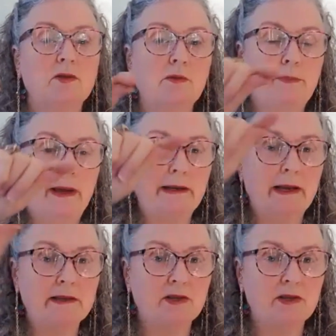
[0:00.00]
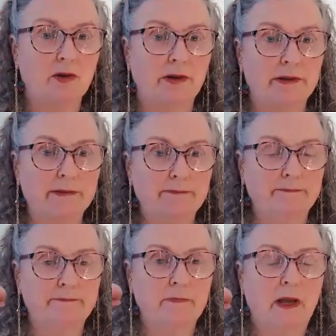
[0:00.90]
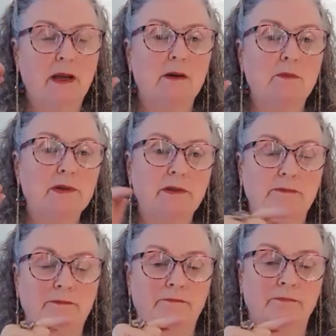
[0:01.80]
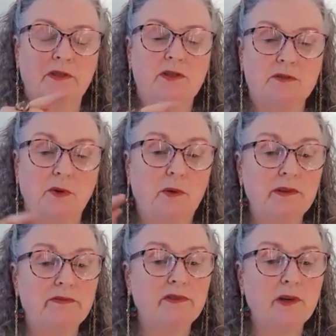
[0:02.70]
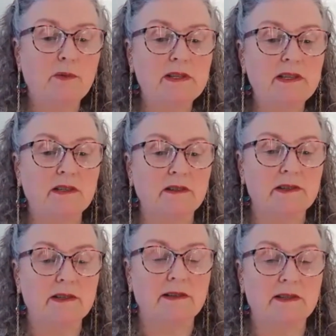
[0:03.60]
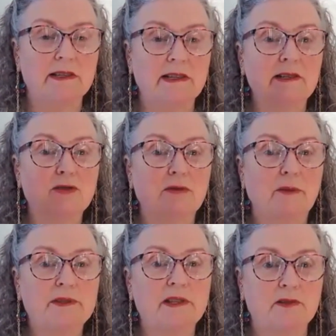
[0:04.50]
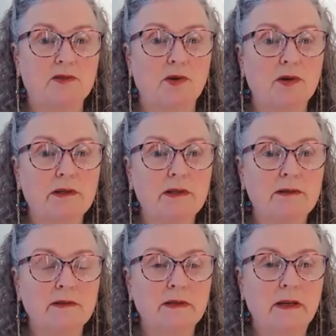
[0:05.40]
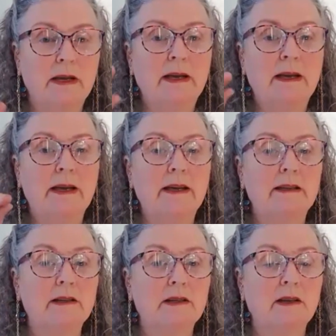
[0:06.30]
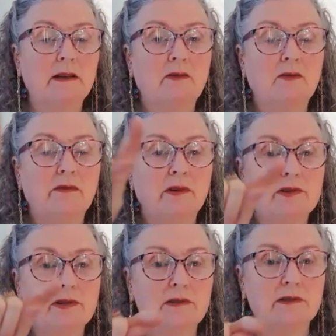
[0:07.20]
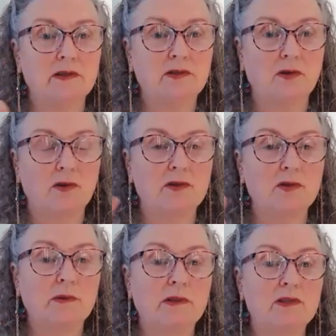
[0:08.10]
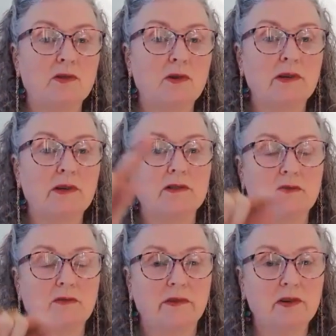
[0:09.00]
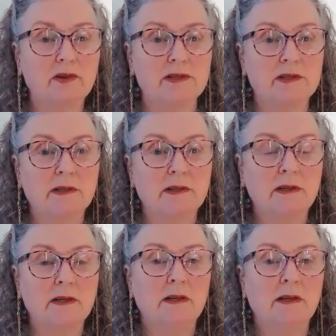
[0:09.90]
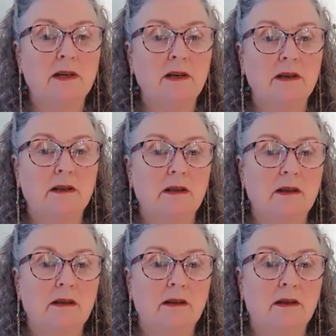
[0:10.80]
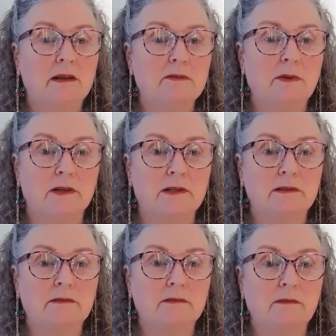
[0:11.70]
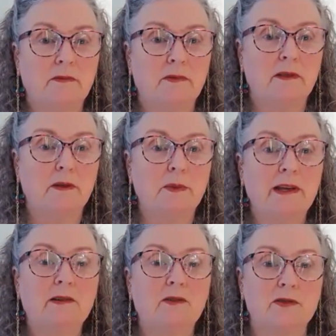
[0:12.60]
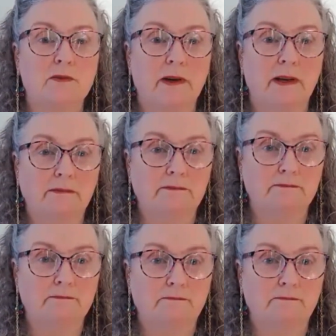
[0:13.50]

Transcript: So pain has a circuit. And what the frequency does is it interrupts the circuit and it reverses the circuit. So when the circuit is reversed, guess what? The pain goes away.